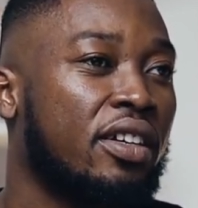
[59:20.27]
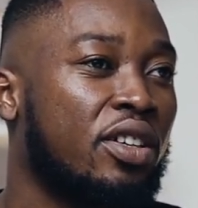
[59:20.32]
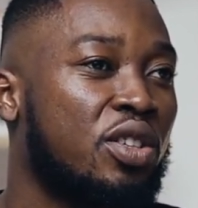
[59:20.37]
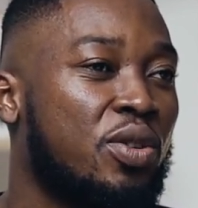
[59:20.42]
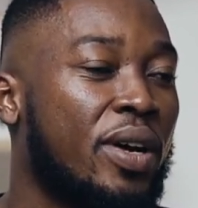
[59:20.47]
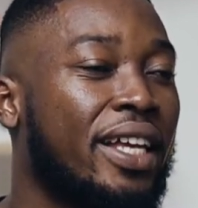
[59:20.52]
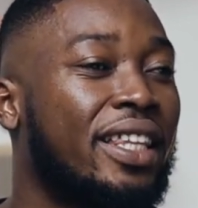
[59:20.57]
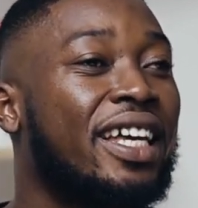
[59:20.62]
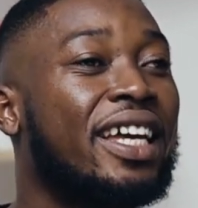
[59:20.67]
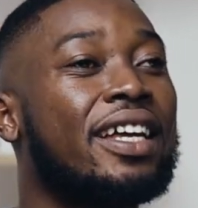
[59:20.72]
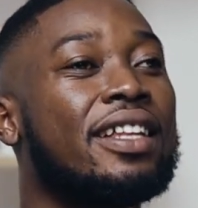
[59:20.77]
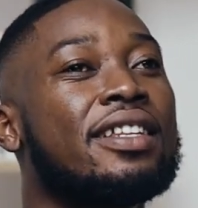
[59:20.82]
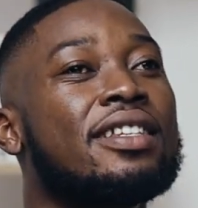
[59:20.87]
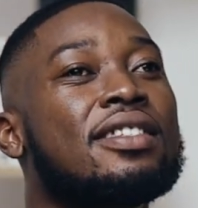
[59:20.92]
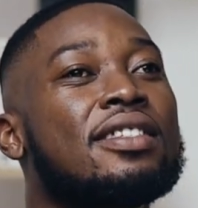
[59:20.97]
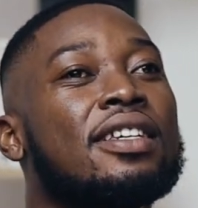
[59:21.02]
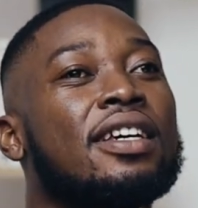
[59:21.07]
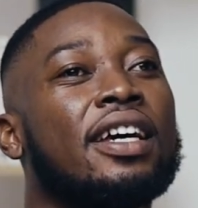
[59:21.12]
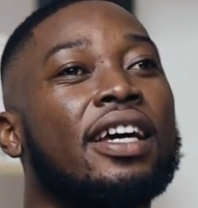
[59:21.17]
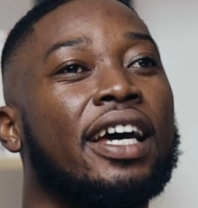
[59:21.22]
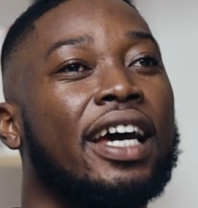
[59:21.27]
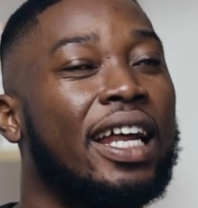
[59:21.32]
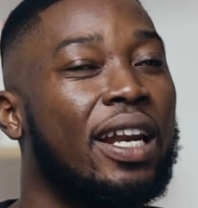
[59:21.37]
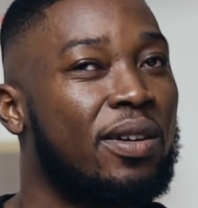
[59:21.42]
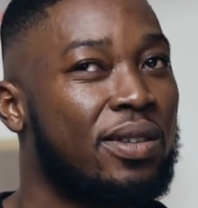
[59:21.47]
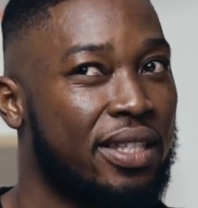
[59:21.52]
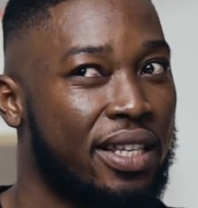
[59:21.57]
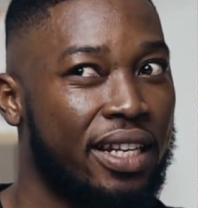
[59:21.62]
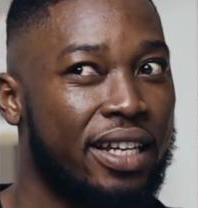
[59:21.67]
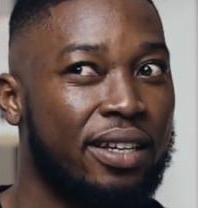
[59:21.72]
So I think in this, and
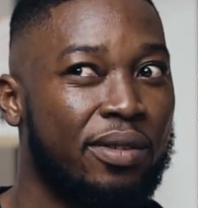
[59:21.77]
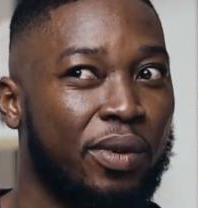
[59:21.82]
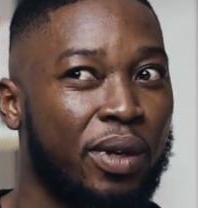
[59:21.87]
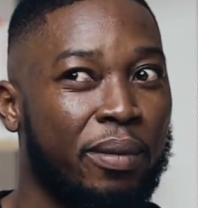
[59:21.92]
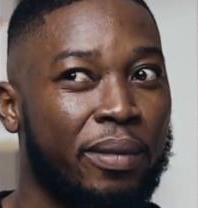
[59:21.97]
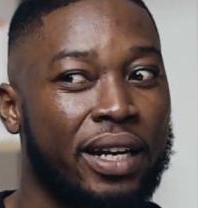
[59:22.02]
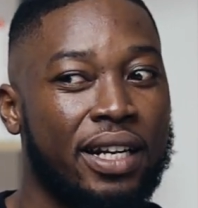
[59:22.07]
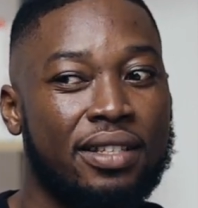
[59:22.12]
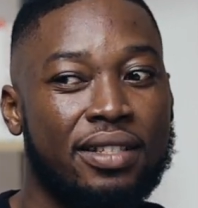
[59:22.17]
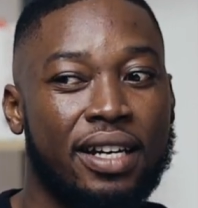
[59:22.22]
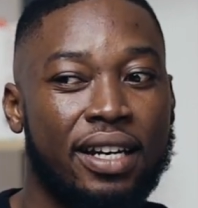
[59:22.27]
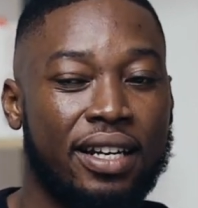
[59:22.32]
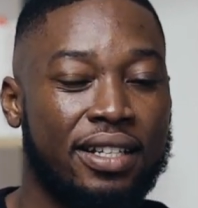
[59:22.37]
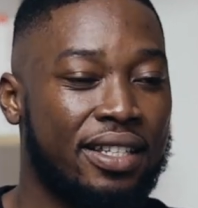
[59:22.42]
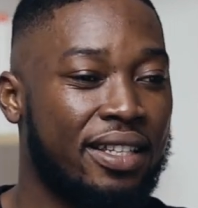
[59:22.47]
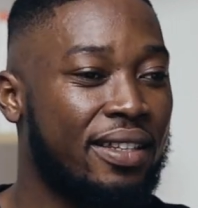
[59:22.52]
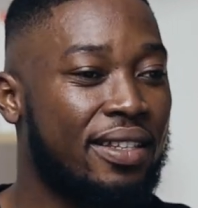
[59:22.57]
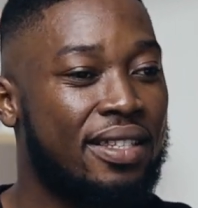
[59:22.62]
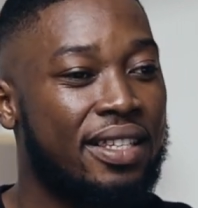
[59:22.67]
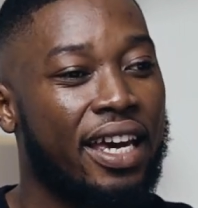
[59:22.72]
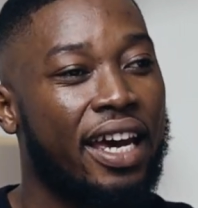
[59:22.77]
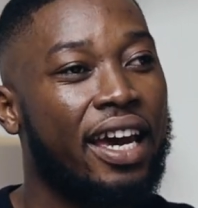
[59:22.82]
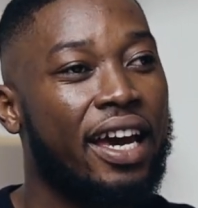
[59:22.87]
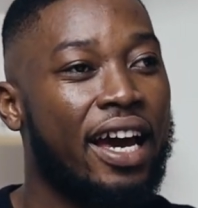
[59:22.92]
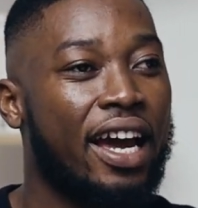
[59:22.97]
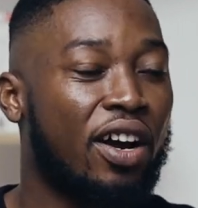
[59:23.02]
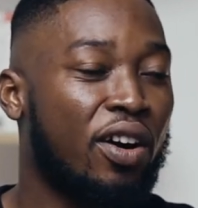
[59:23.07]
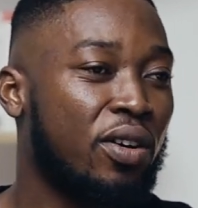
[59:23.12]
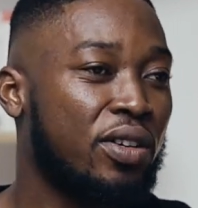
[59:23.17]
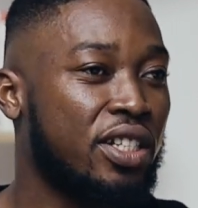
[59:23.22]
I was telling one of my designers, in this
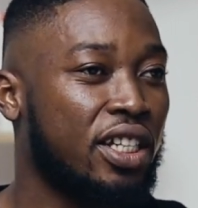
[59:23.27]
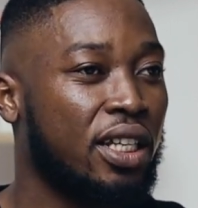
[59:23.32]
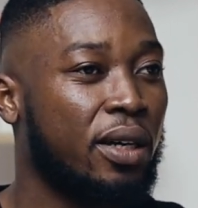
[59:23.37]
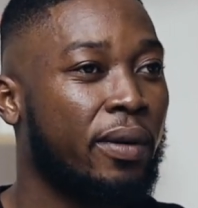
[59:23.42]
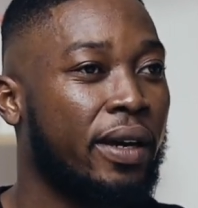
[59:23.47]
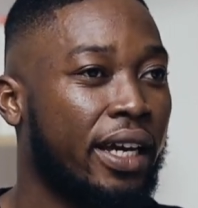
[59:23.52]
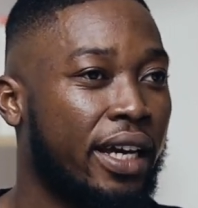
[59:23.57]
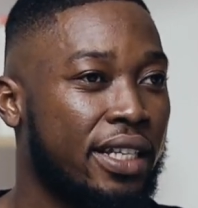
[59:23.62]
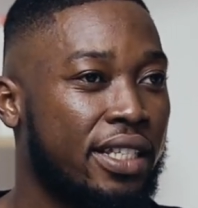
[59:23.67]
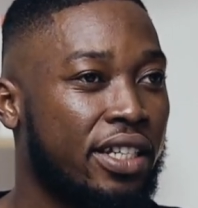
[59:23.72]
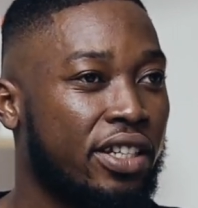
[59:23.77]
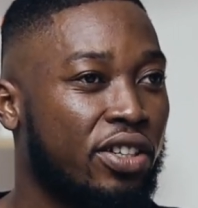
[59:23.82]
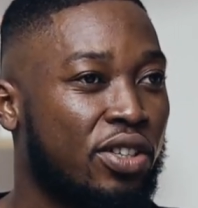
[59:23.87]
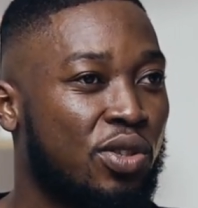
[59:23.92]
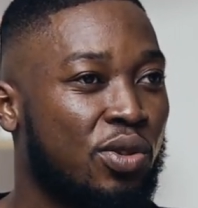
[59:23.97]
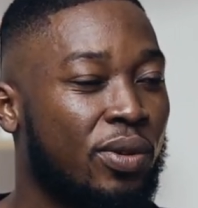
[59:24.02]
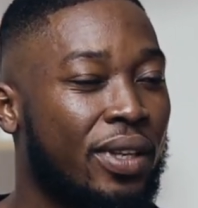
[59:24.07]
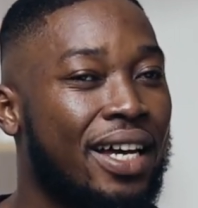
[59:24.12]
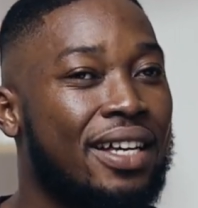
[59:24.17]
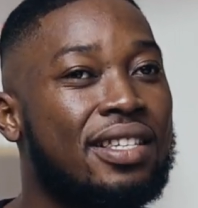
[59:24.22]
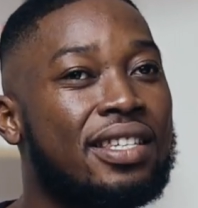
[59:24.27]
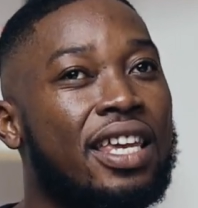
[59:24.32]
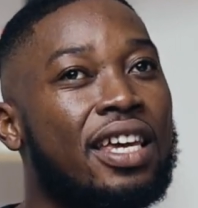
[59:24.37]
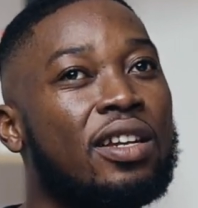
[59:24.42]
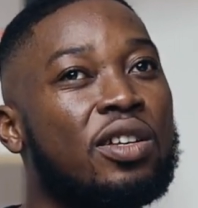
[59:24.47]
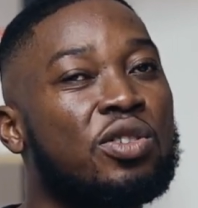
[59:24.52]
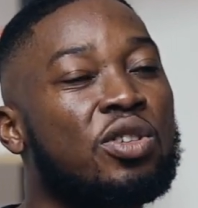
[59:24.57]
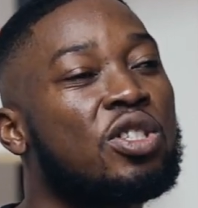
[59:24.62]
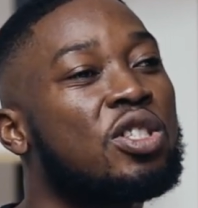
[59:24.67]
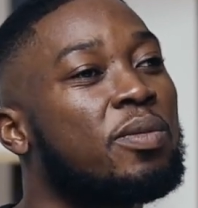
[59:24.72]
AI culture that we're getting into, that
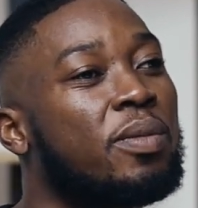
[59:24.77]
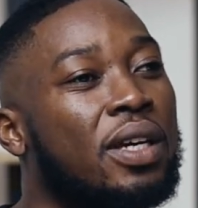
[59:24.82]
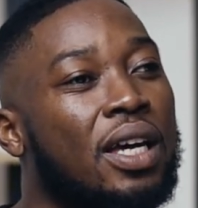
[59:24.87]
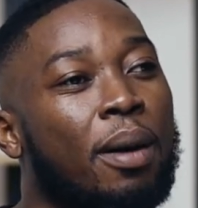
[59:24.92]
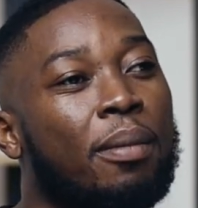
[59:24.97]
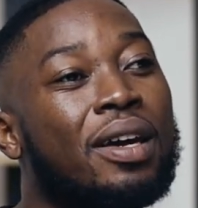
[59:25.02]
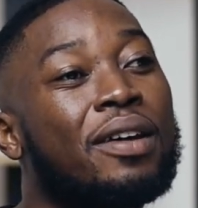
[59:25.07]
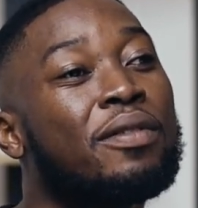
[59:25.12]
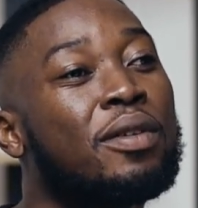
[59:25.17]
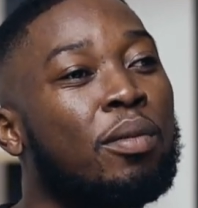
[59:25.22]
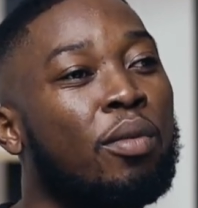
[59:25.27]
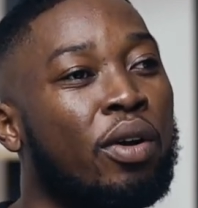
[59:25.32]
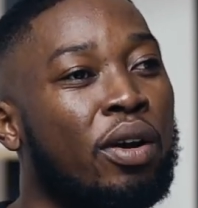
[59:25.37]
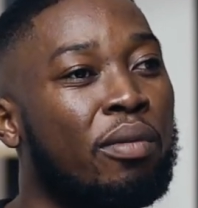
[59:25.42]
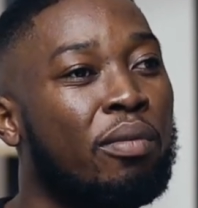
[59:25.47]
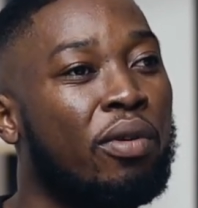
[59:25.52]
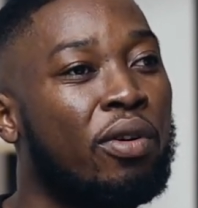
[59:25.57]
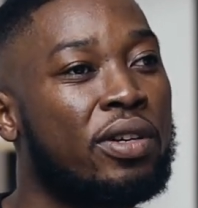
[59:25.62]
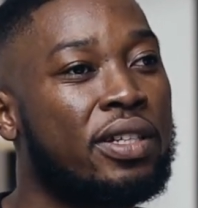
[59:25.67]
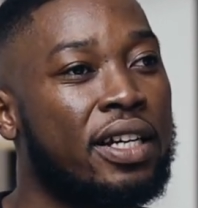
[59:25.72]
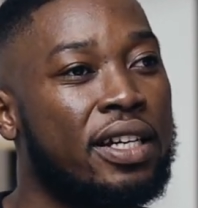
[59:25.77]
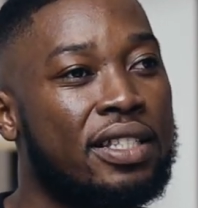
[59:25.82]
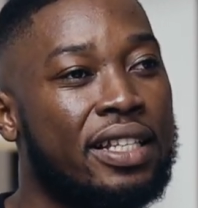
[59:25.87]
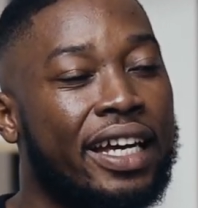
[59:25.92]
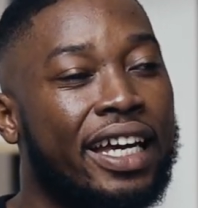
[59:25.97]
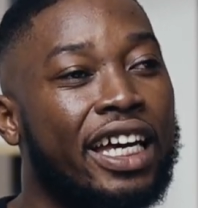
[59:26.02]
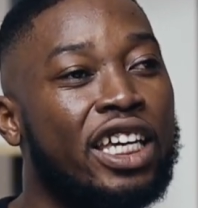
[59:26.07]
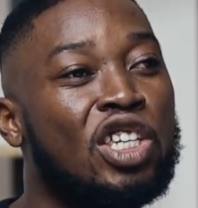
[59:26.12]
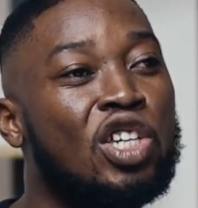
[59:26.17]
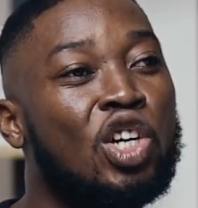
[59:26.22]
skill is going to become even more important.
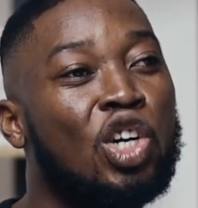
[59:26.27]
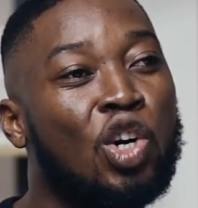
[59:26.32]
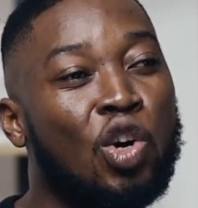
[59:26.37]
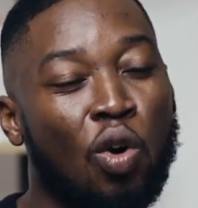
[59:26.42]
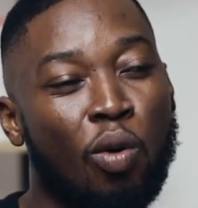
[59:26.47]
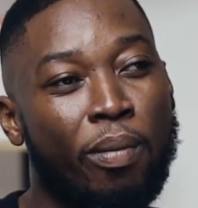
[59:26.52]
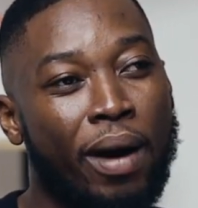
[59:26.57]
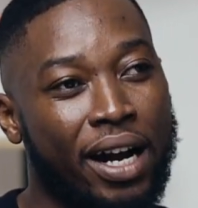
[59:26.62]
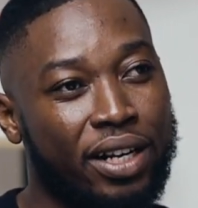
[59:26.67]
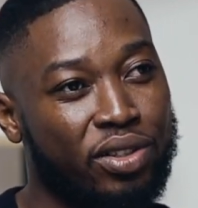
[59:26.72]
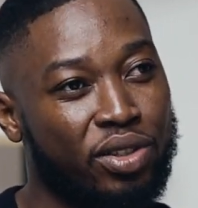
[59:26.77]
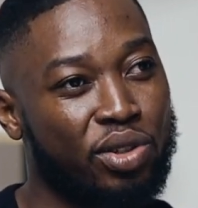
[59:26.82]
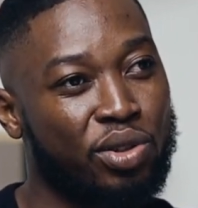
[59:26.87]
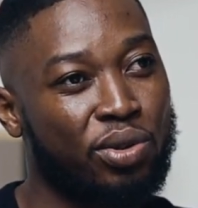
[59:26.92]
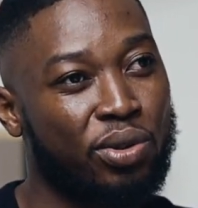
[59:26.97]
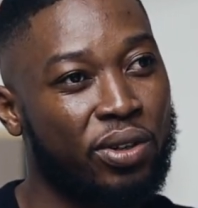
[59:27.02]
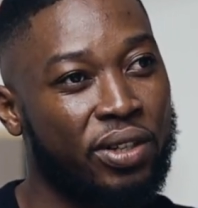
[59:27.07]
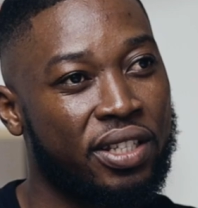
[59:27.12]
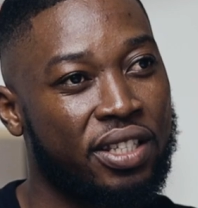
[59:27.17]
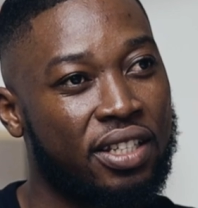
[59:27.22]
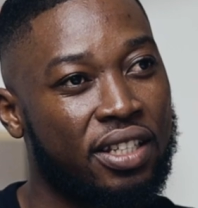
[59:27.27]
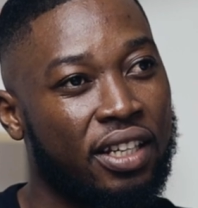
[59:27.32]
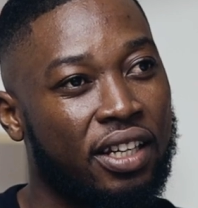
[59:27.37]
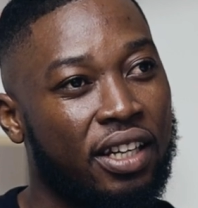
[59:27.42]
Like, can you go back to source?